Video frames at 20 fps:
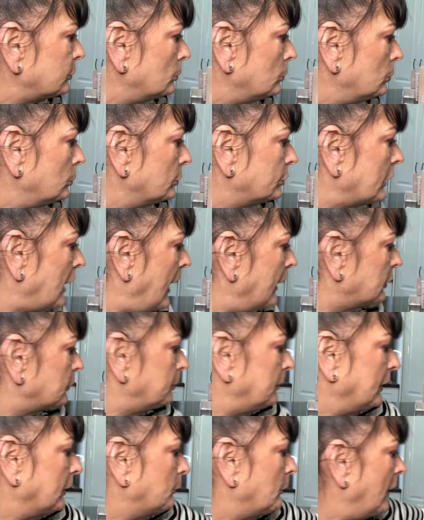oh, it's hard to
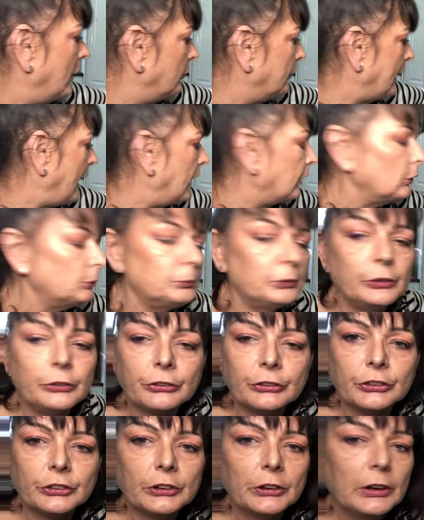pick. Well, the
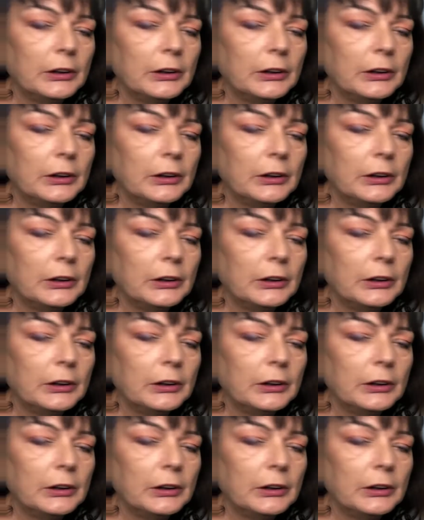Elemis,